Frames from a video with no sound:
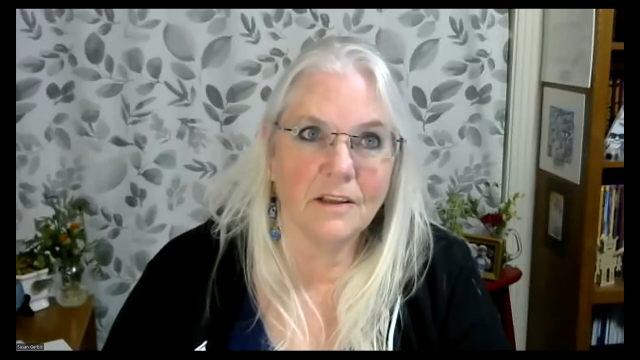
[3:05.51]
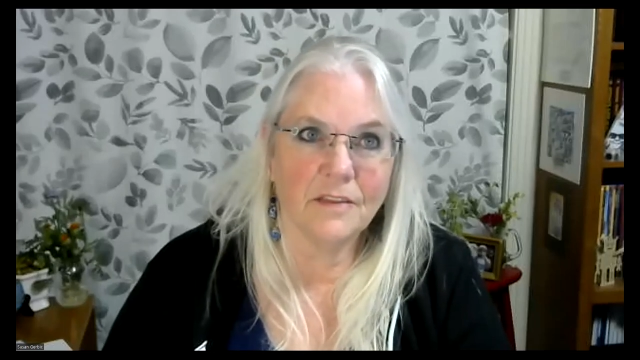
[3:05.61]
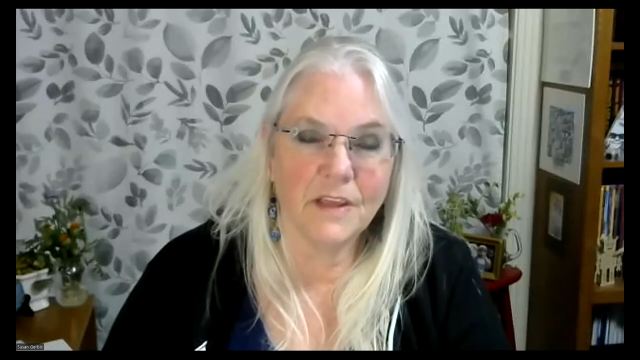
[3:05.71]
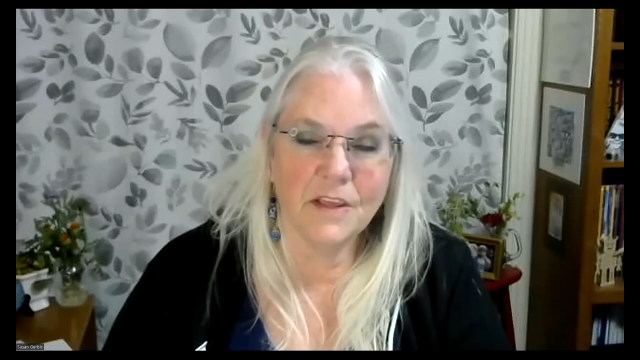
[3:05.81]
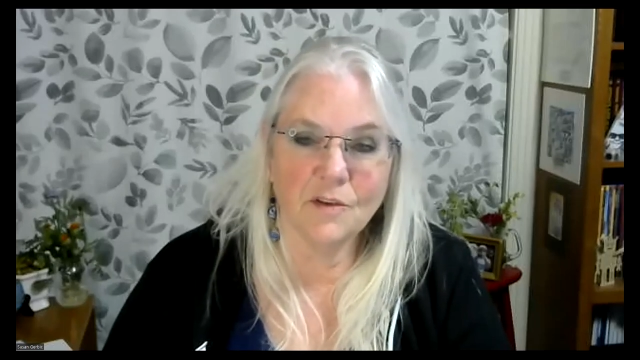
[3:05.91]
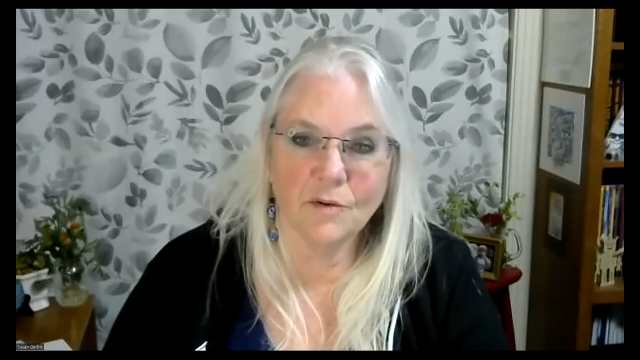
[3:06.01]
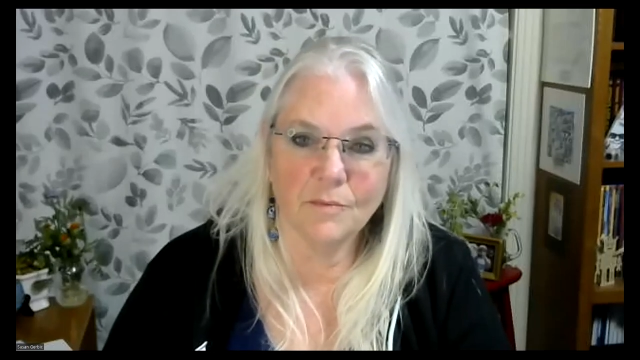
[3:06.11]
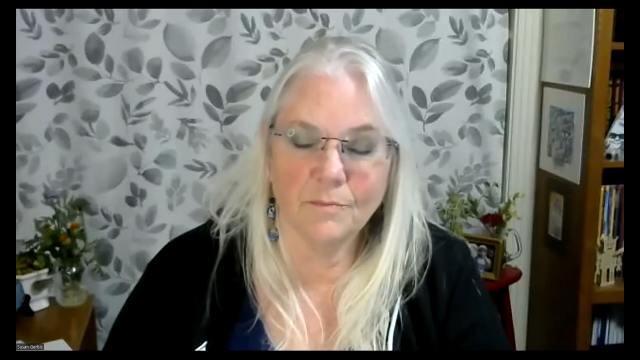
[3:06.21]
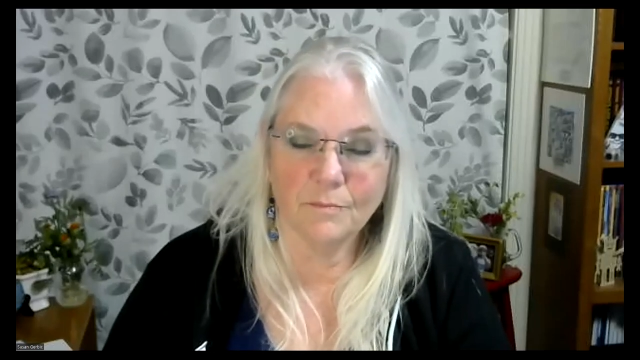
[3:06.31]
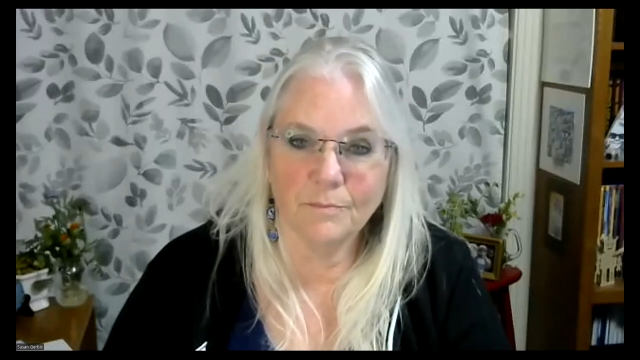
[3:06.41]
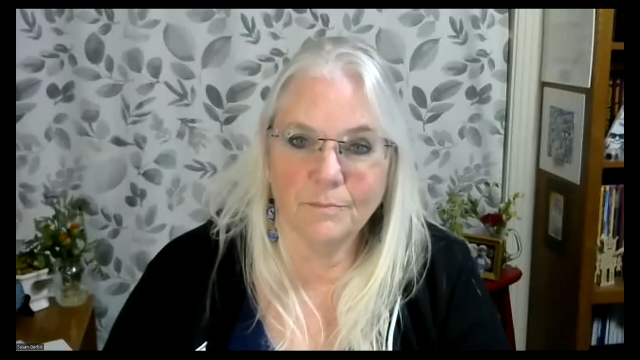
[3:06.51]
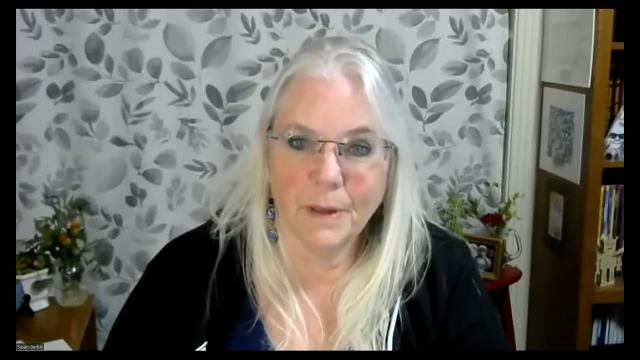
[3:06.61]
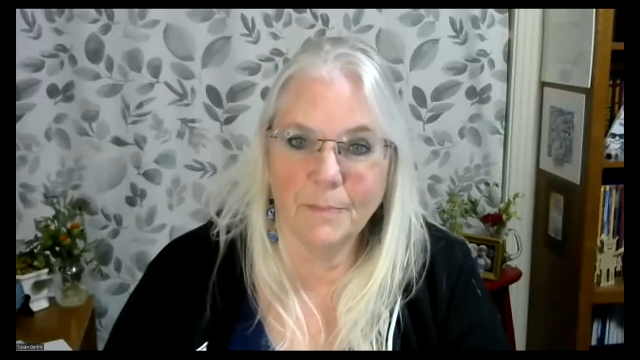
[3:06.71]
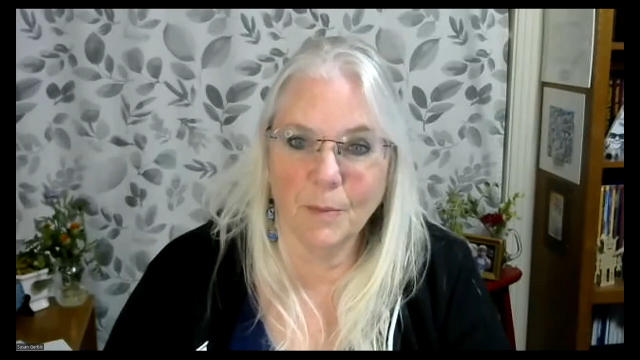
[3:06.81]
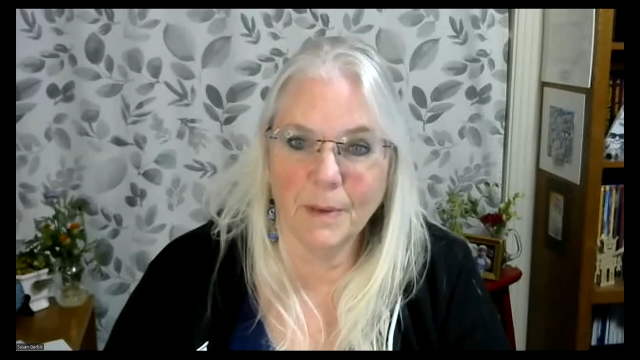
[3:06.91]
these are
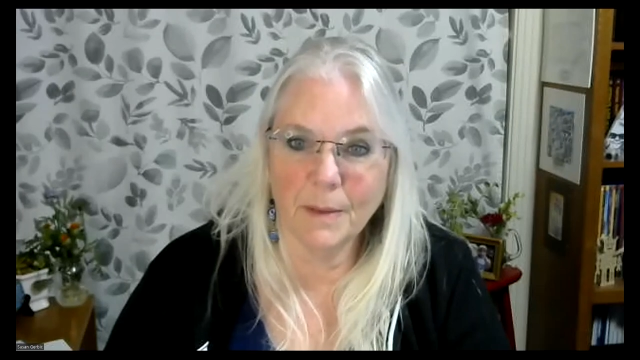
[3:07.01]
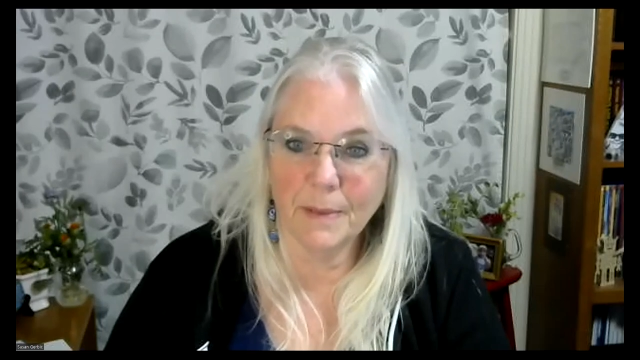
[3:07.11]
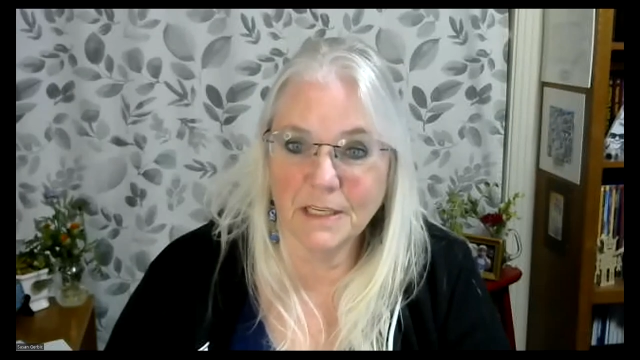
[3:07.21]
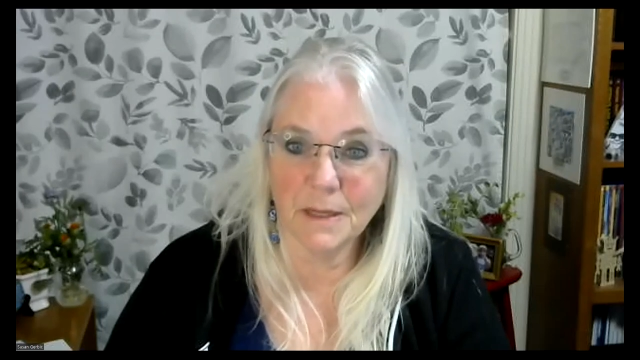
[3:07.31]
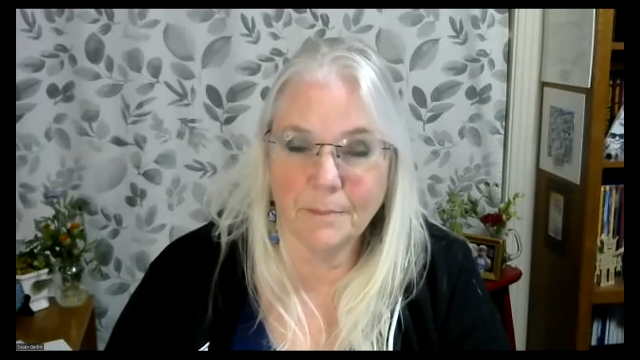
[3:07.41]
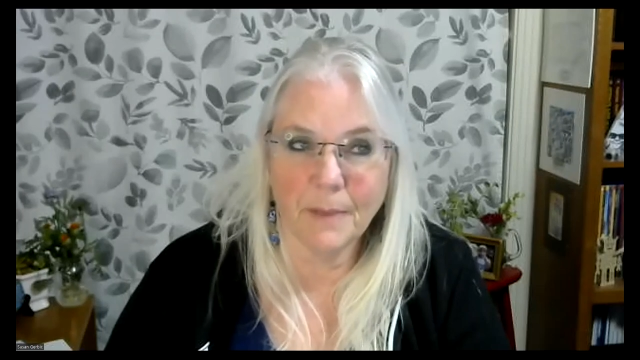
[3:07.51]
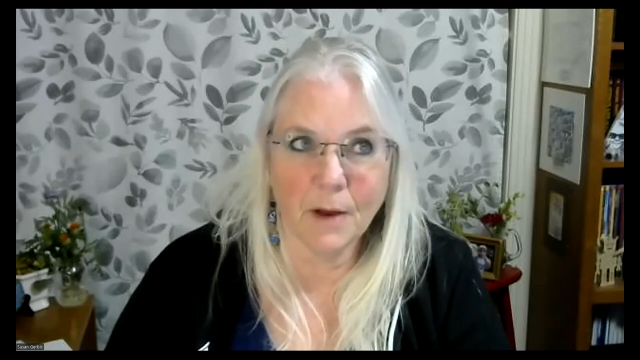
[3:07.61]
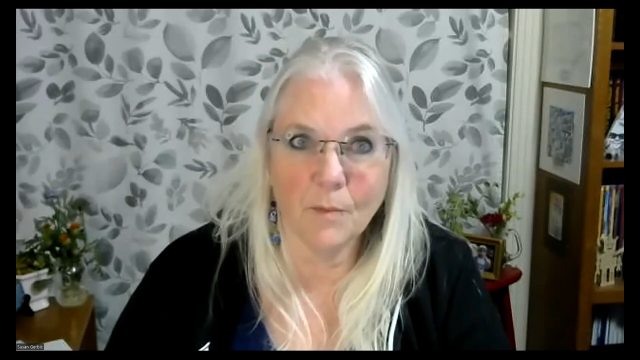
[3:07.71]
people being picked up by